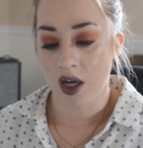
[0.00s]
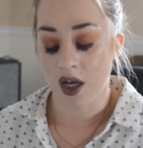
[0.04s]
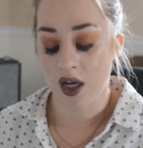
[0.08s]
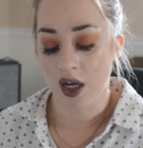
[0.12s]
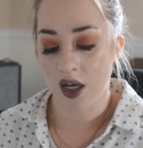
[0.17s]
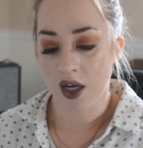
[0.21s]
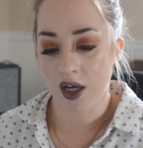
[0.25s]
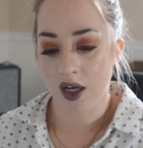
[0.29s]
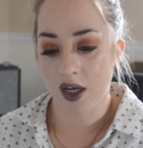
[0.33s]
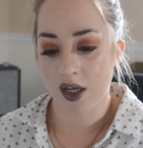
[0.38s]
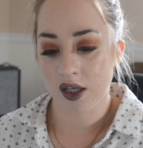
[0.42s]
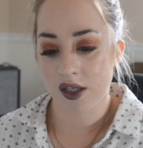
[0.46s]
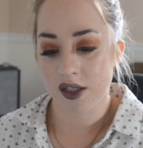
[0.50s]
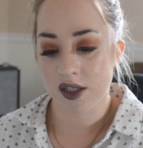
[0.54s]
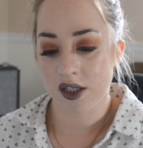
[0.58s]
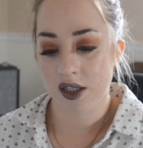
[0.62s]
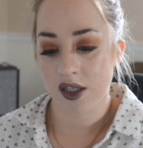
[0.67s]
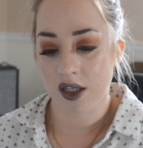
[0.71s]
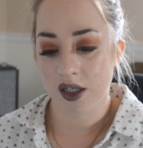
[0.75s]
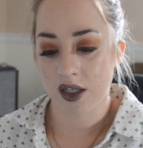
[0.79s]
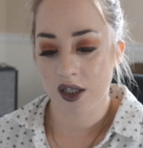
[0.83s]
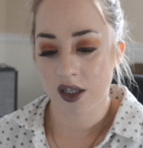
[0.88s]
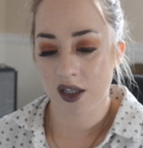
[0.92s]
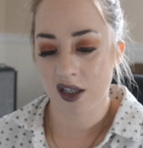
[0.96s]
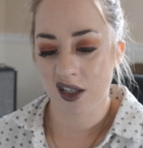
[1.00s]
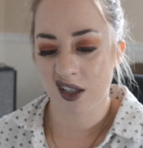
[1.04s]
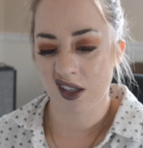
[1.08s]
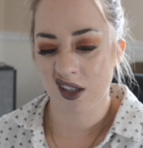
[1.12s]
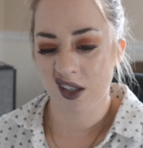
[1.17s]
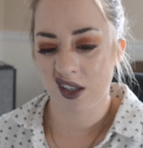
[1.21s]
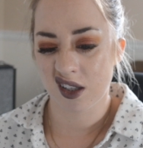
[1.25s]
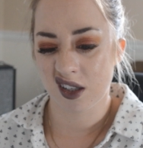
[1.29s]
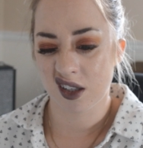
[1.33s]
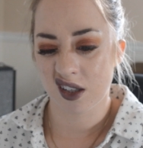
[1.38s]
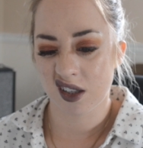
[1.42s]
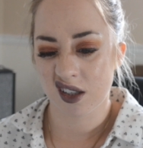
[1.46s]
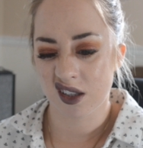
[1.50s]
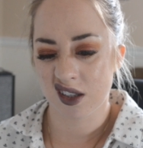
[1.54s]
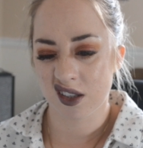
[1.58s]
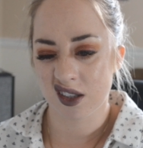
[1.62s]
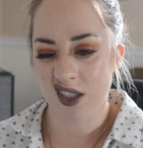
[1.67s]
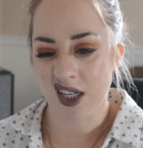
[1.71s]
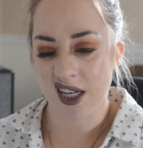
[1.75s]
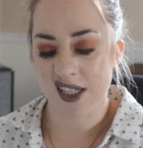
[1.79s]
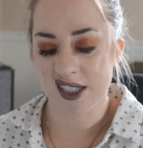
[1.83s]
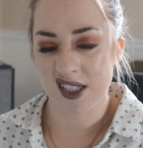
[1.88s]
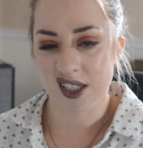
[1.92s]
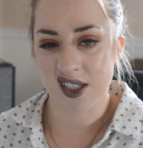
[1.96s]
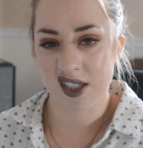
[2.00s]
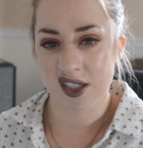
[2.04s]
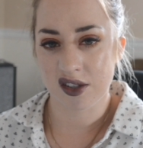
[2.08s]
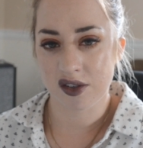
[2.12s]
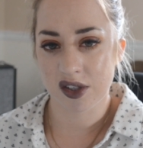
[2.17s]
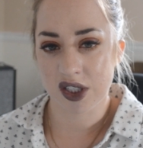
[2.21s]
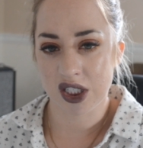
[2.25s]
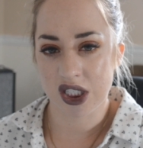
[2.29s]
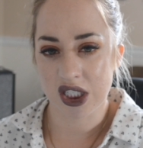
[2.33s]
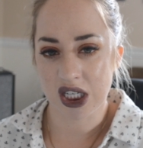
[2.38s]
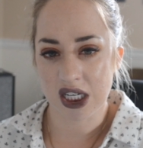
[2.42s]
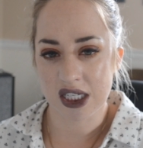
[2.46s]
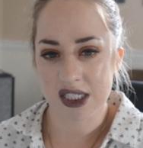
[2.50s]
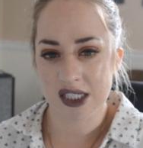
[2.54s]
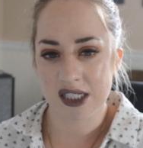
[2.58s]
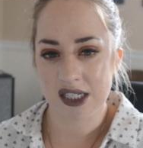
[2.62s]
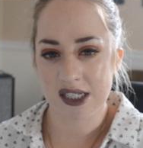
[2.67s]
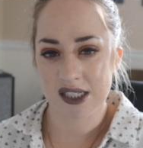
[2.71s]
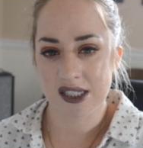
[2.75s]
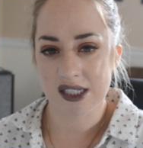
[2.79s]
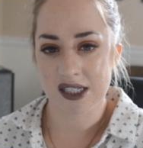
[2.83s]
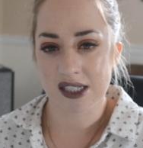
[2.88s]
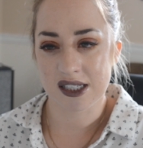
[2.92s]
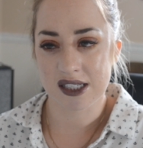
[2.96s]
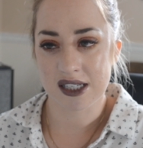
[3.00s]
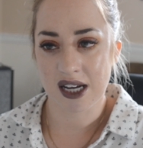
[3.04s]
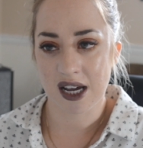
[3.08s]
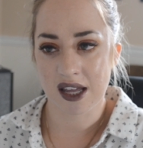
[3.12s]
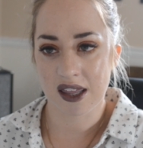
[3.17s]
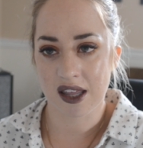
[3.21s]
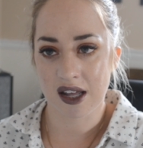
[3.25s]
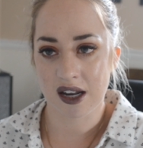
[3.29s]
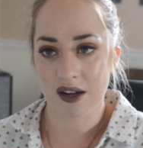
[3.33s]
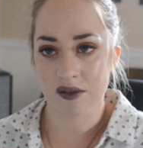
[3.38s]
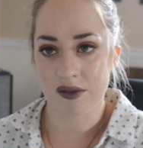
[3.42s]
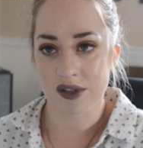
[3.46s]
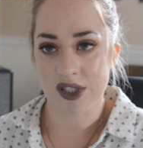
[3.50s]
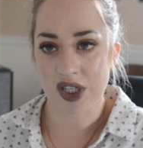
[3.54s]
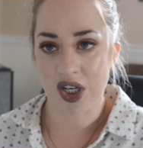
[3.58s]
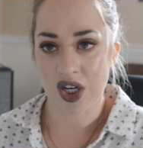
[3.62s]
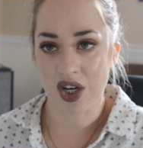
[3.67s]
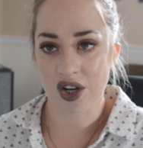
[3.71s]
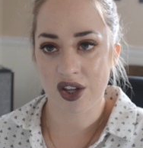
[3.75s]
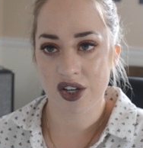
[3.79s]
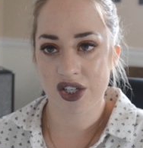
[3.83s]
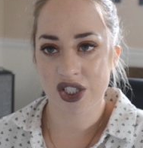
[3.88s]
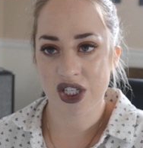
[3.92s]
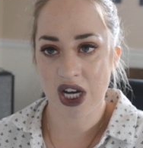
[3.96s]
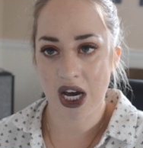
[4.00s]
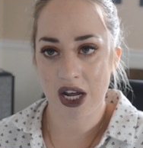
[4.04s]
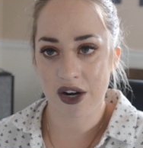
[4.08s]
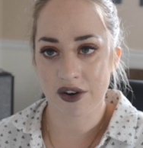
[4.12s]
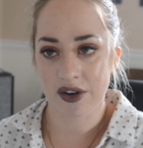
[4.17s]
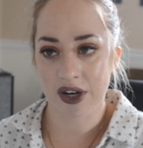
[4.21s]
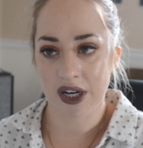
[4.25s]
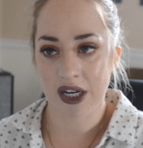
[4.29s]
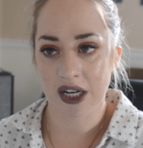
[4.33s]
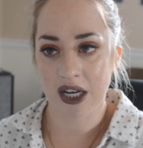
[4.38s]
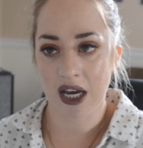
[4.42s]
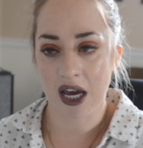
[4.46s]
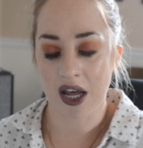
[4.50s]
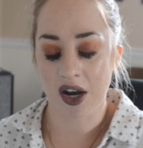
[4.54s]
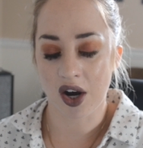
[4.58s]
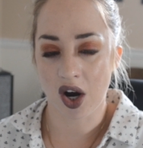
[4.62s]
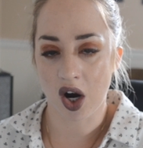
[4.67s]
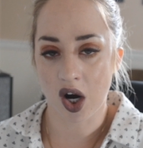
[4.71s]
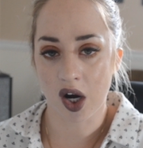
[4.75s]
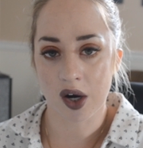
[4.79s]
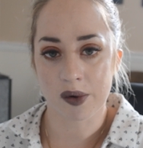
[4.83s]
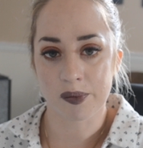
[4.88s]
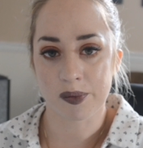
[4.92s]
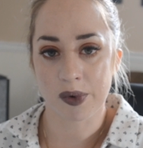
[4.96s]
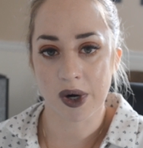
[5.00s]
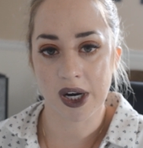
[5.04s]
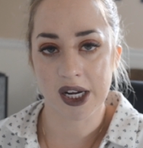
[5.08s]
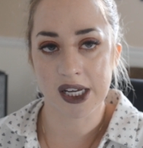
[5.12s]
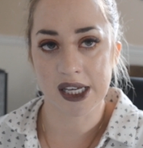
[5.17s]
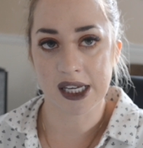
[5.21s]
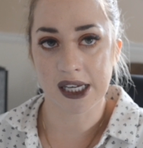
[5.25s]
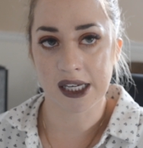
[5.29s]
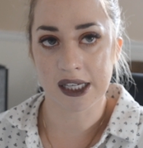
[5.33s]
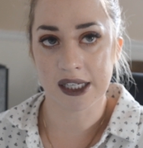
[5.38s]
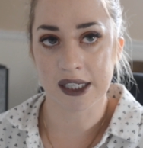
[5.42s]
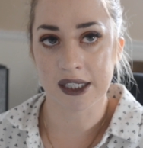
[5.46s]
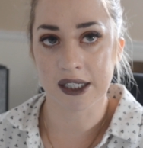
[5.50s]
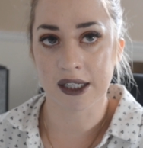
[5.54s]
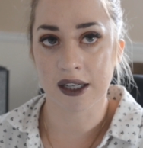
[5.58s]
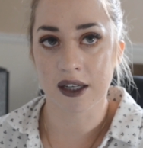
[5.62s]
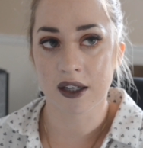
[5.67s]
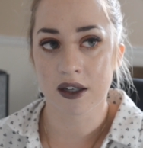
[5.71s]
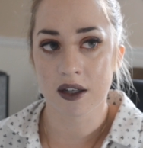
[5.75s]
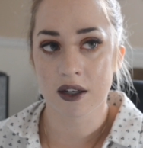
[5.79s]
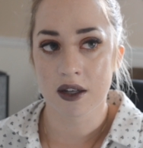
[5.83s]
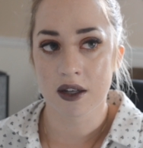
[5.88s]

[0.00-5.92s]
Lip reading: it doesn't do it justice to say that it was earth-shattering and heartbreaking